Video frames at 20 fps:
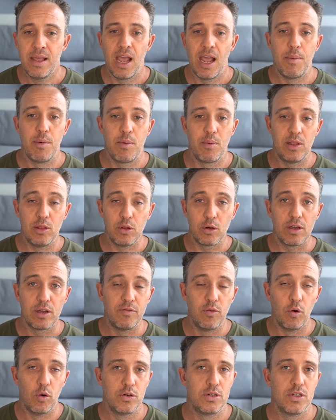And we're really
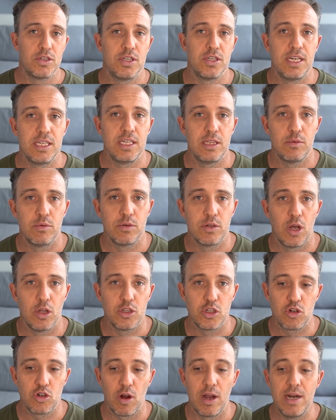looking forward to seeing the
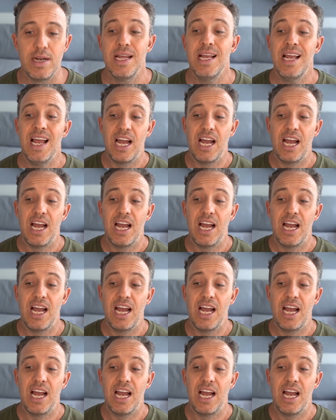results trend.